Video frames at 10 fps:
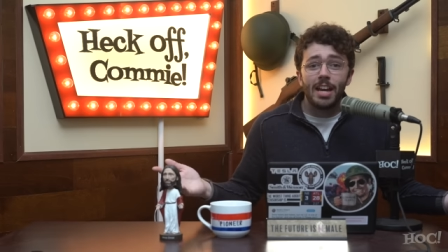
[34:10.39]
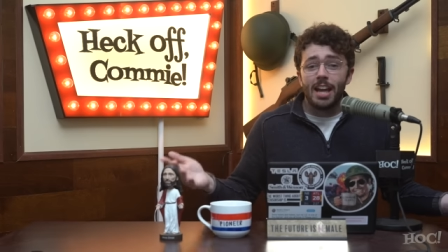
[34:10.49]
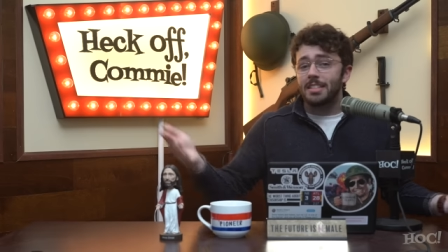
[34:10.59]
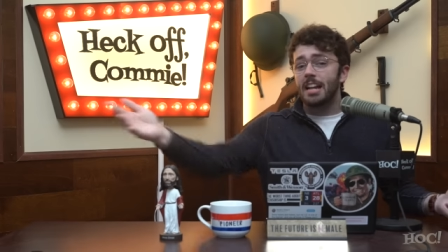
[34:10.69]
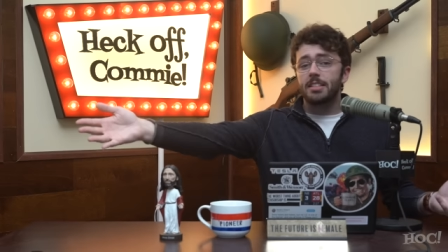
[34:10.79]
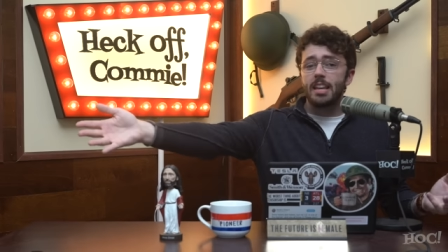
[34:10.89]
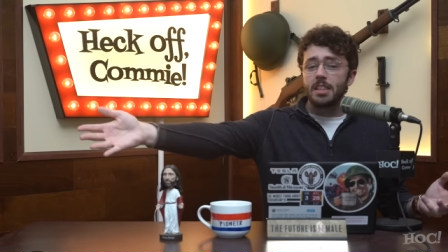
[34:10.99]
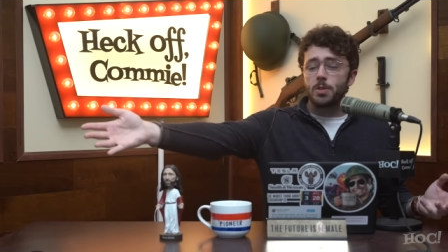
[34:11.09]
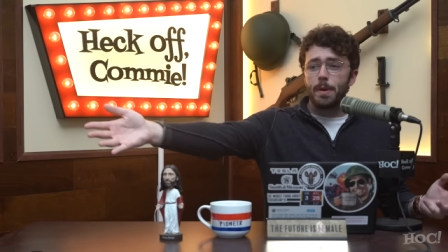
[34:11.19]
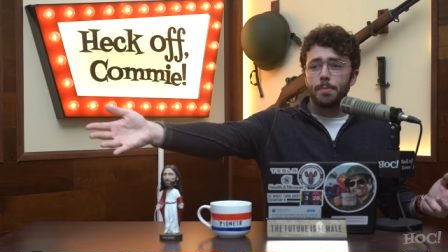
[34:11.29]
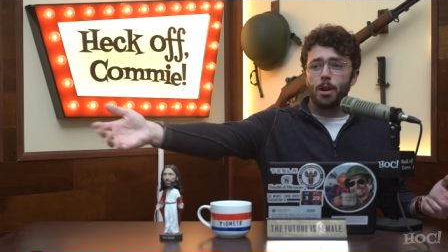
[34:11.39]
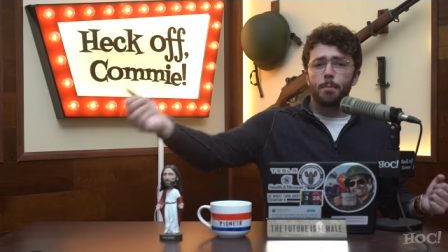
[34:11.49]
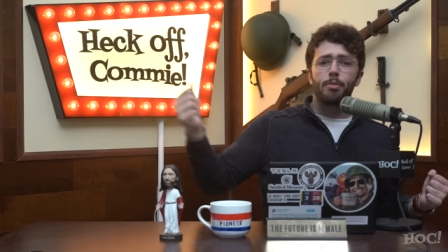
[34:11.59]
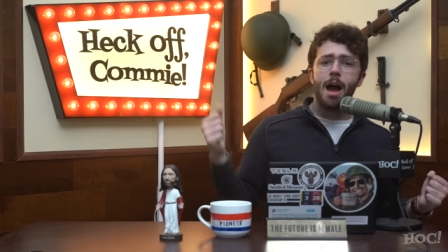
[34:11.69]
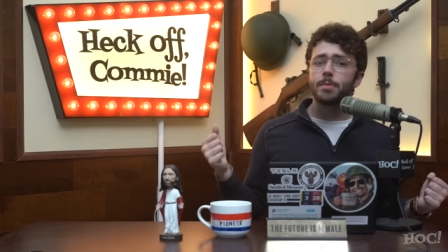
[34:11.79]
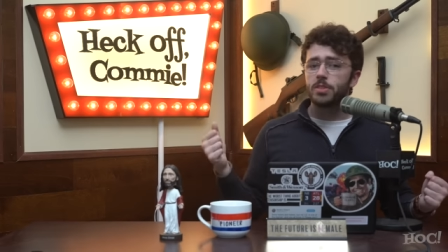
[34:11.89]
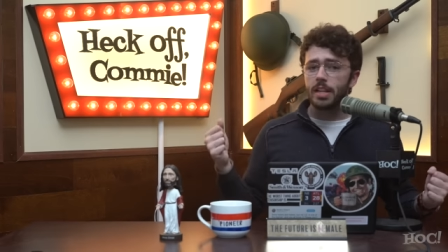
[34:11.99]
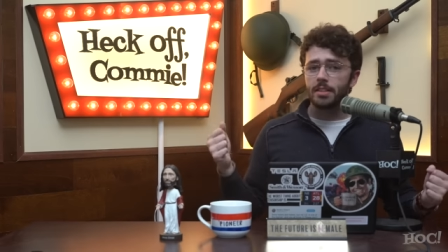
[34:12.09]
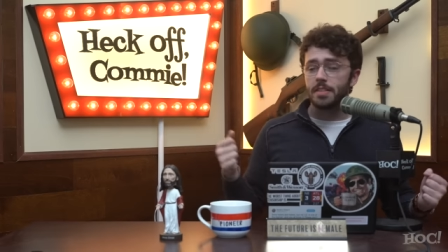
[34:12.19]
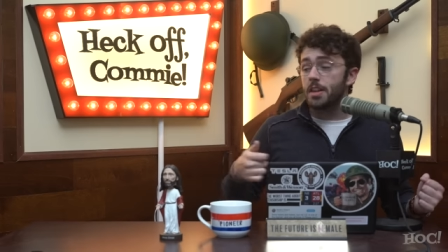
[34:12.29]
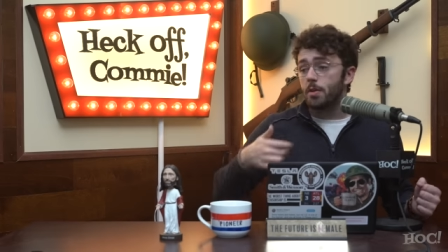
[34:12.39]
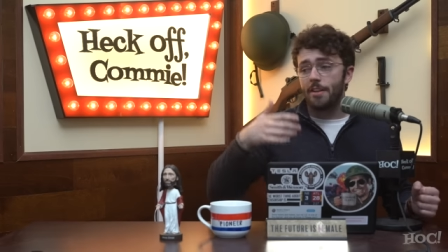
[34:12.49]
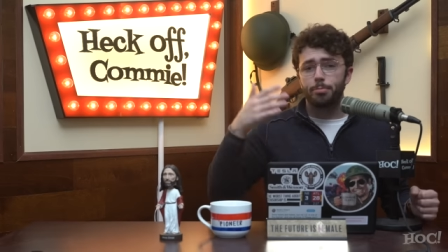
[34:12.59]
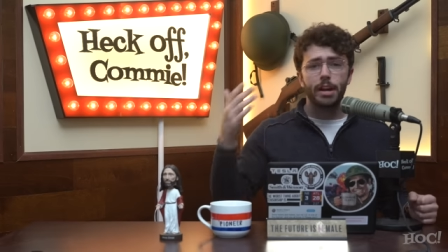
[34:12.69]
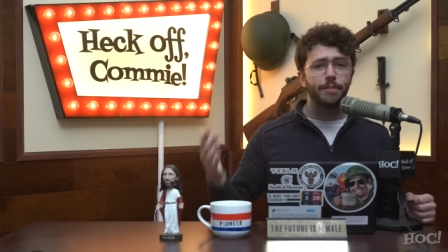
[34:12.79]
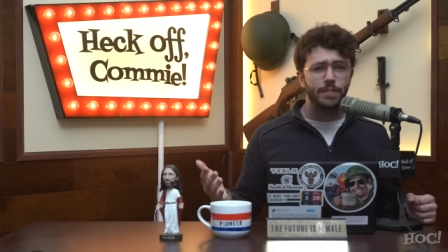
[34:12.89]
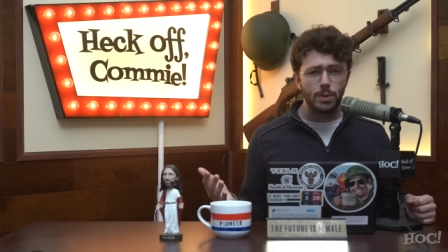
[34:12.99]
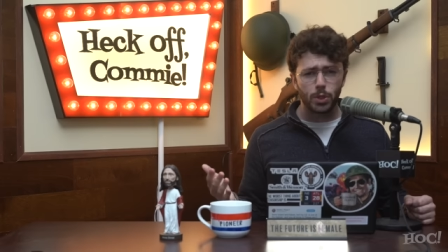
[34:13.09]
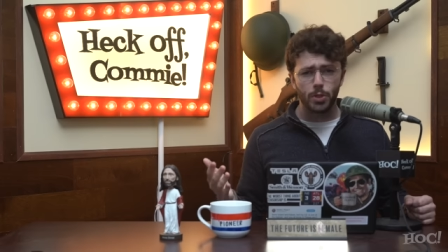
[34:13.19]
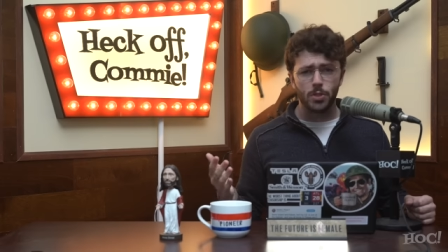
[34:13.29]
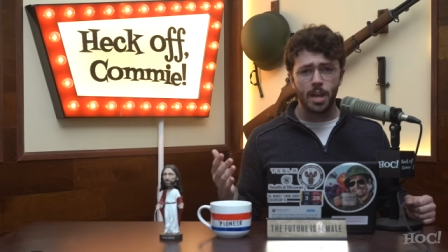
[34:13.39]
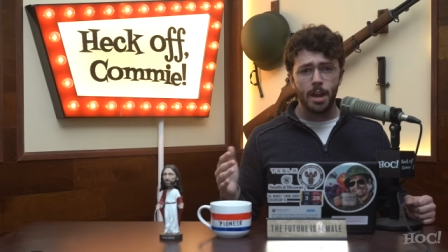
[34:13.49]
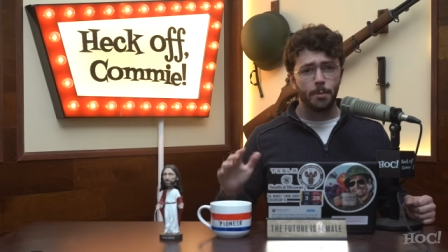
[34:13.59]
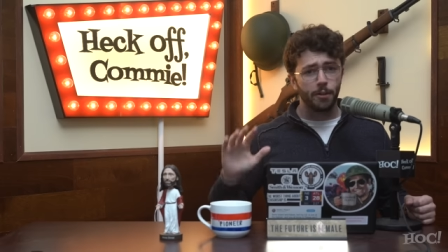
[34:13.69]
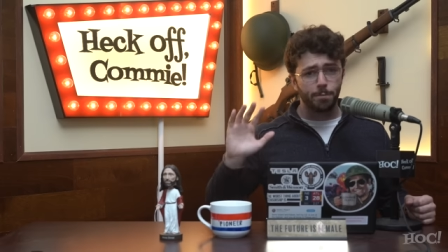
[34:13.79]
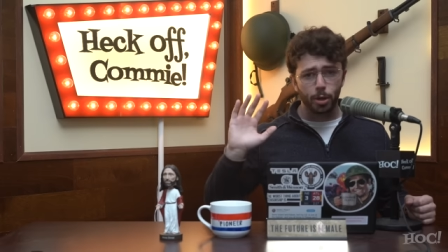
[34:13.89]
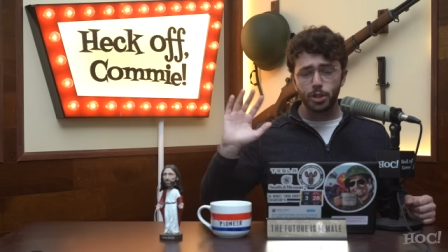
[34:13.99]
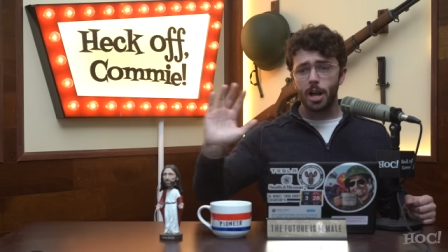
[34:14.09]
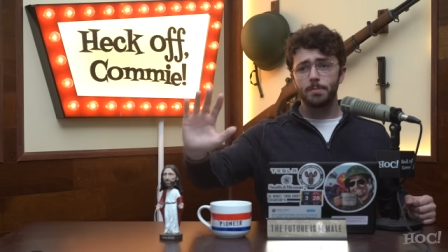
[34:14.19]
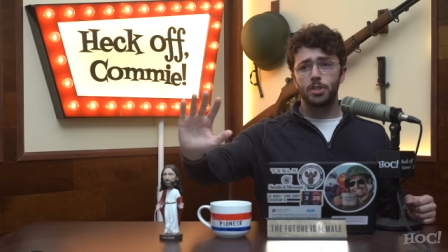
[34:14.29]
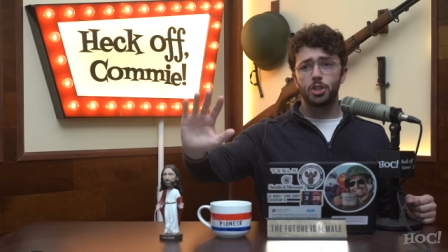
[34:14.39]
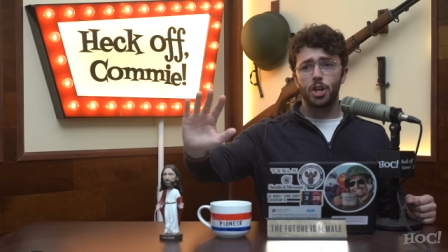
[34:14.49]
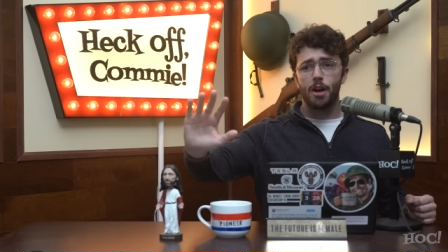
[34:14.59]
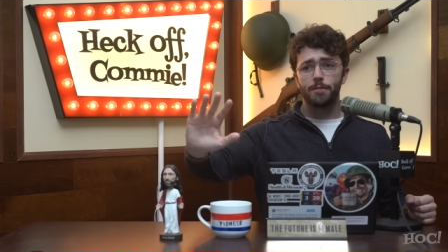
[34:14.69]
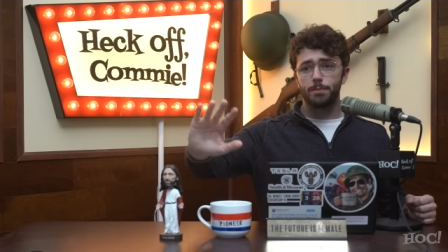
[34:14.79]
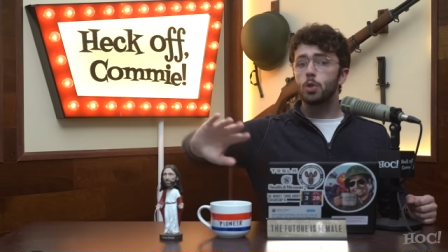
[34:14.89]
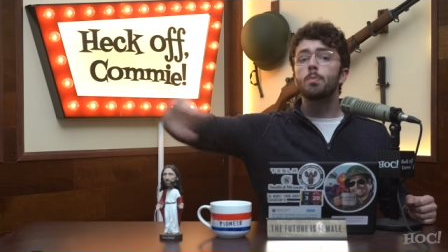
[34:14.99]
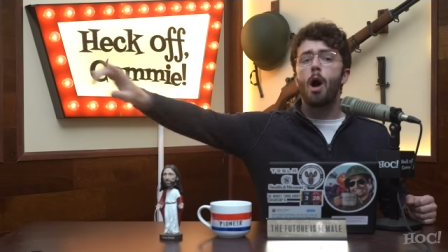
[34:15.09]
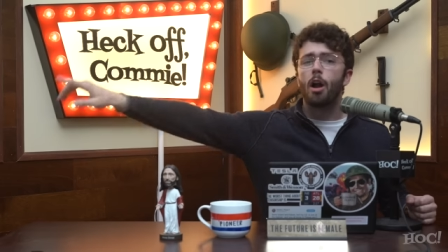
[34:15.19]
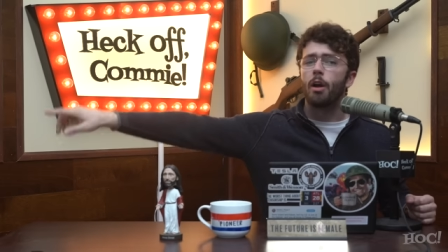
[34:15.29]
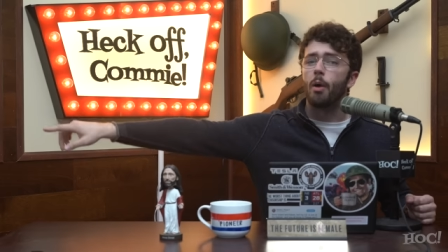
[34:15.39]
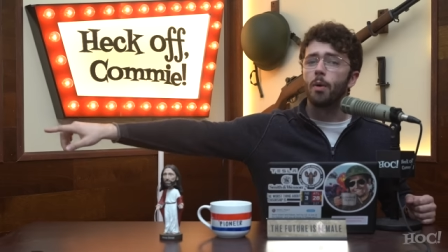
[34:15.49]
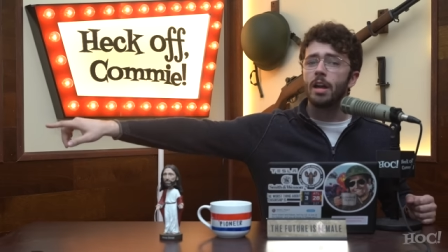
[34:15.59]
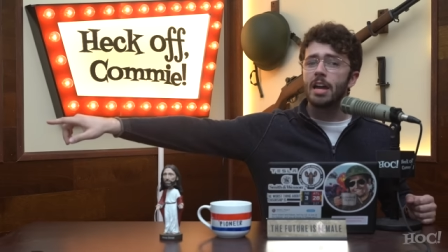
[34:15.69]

It's not to say these people aren't promising, that they don't have bright futures, but if push comes to shove tomorrow,